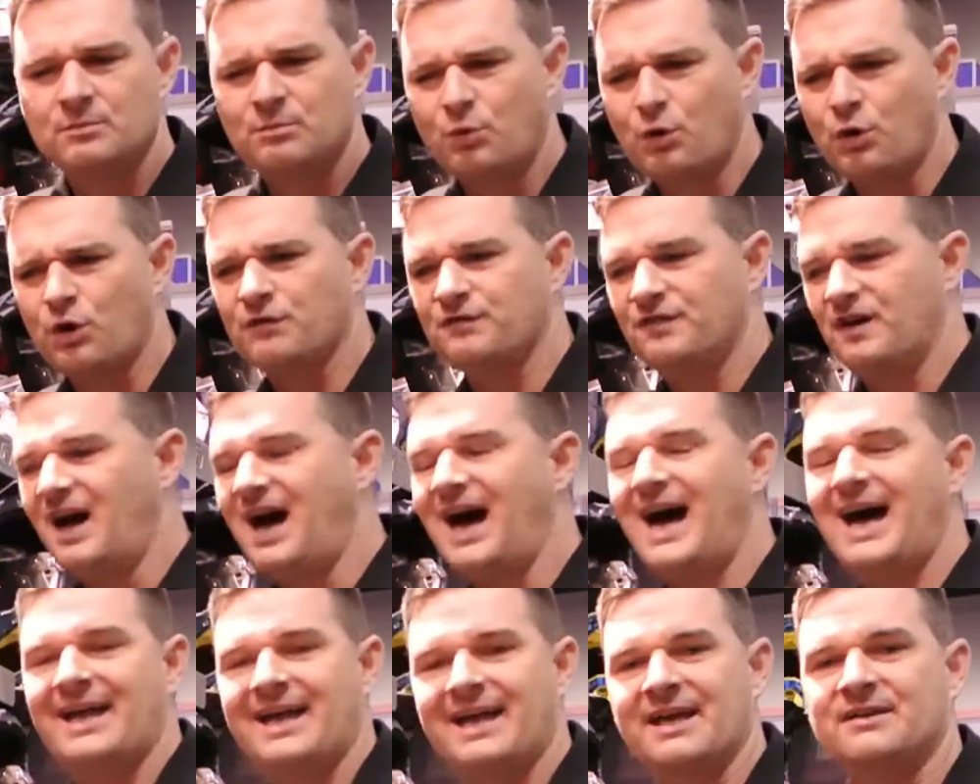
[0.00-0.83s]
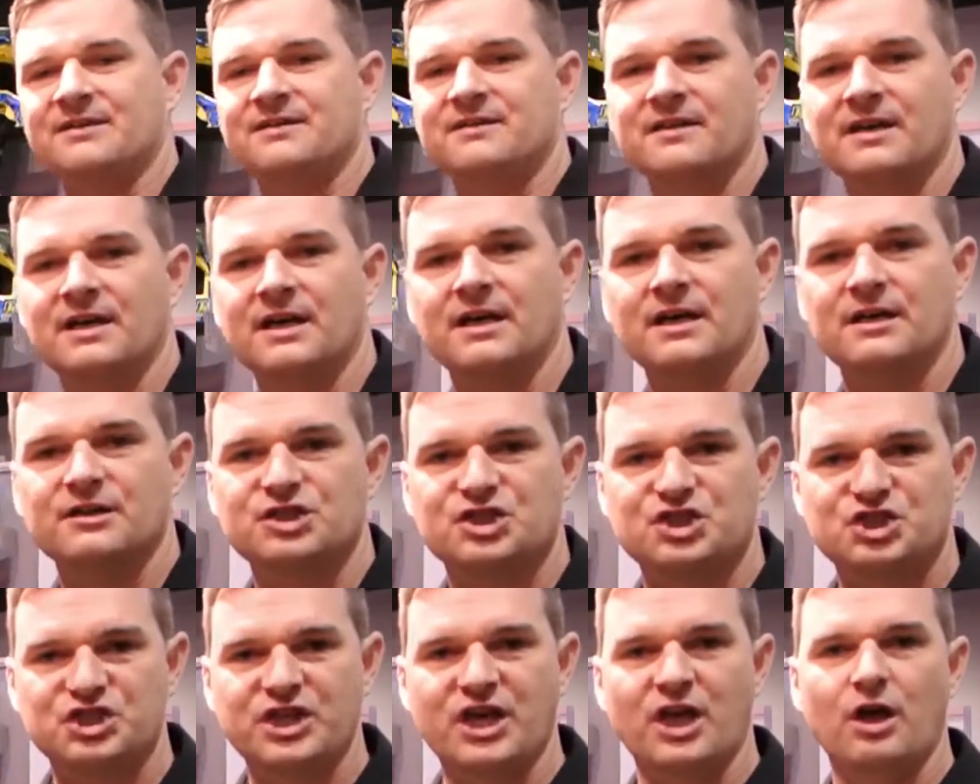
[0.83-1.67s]
more of a high-end
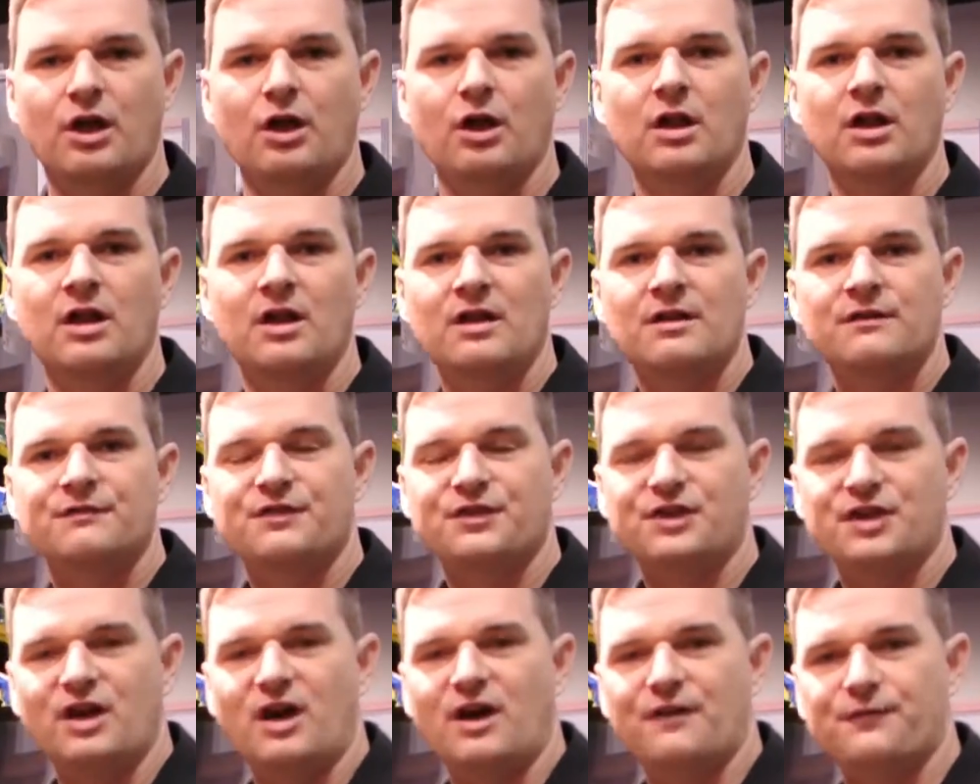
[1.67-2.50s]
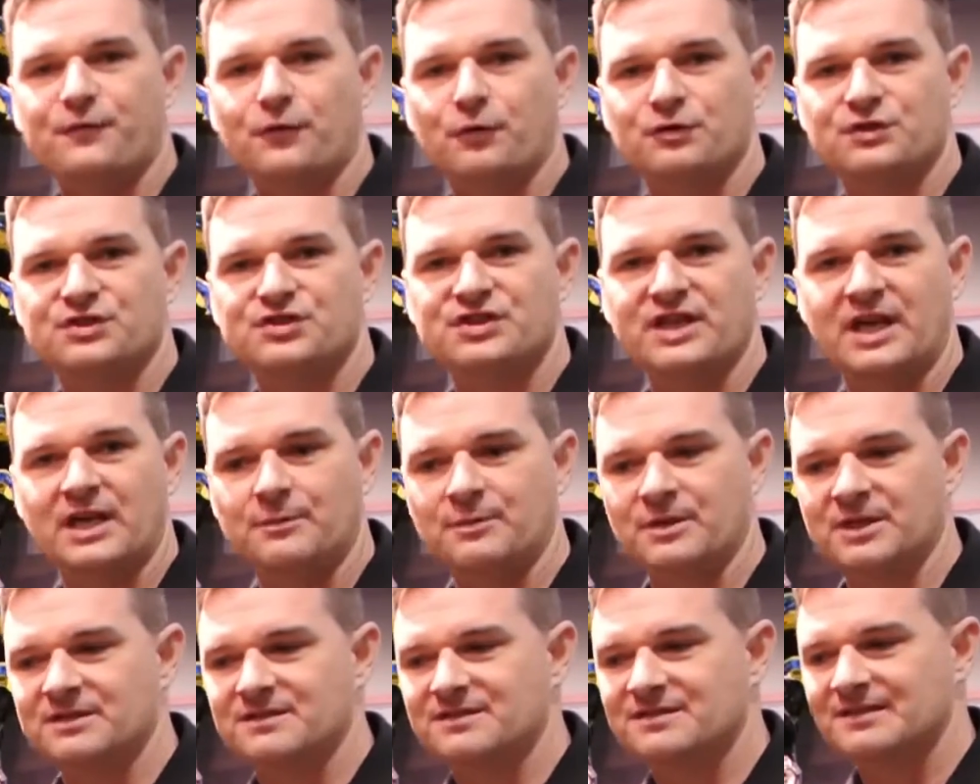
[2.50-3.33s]
shell for the off-road
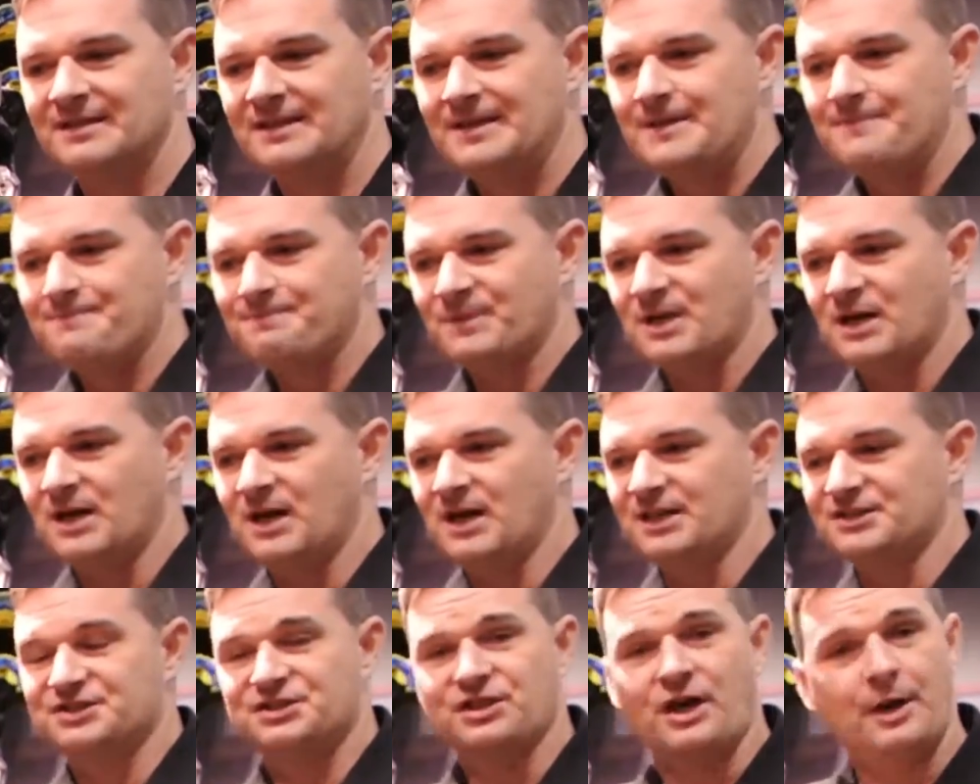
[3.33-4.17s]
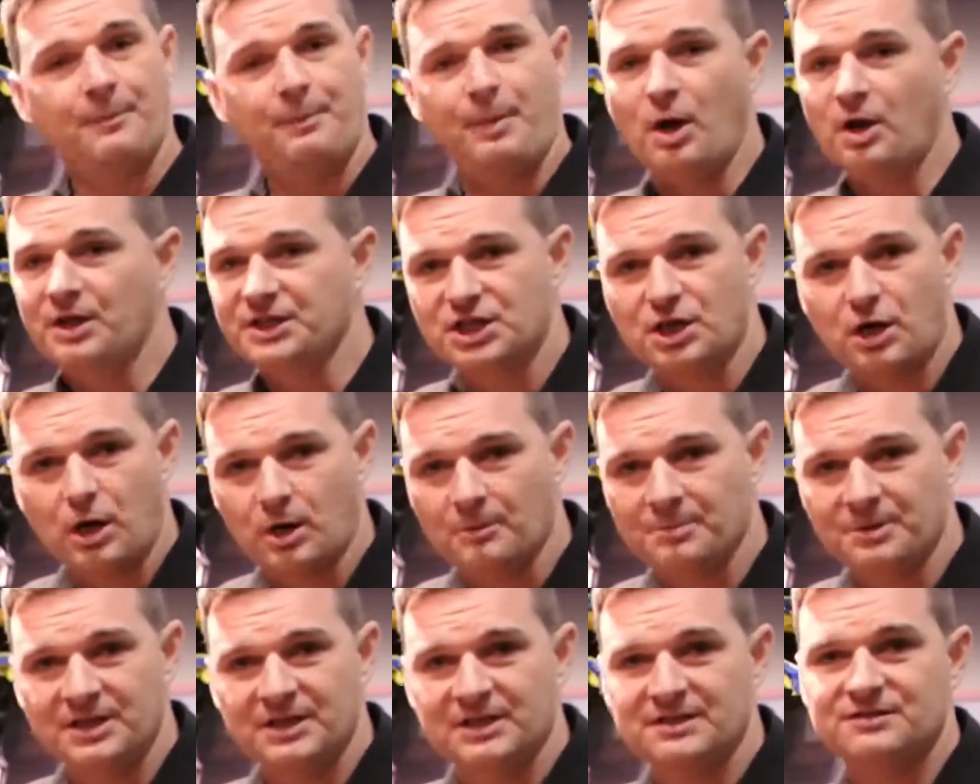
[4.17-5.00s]
segments. It's not a
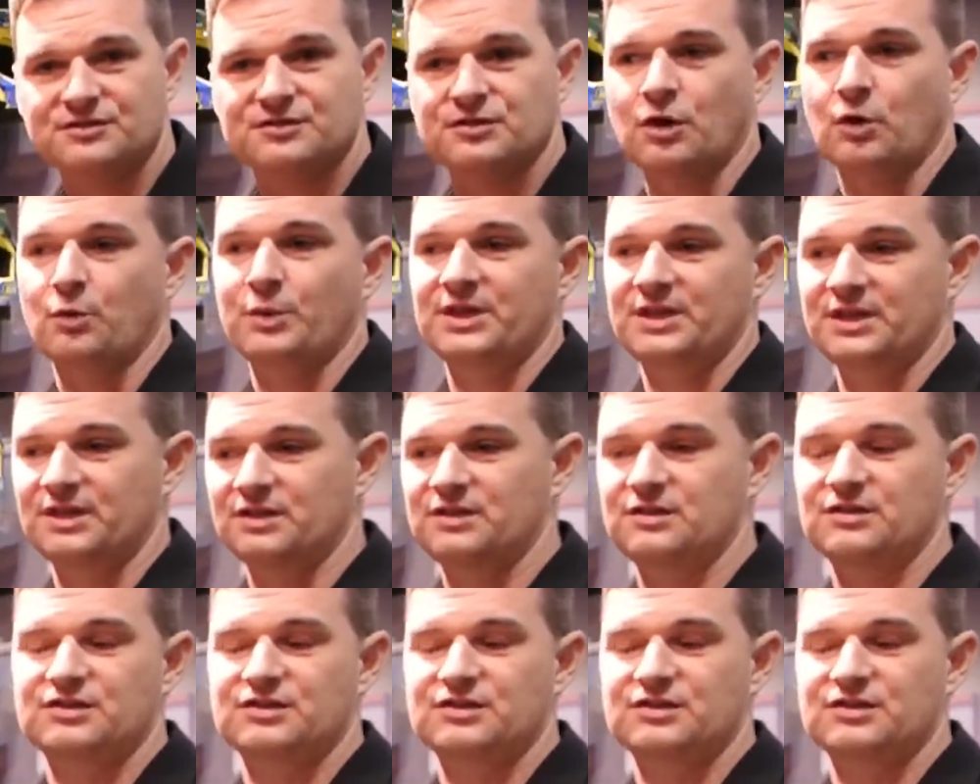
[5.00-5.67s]
polycarbonate, so we did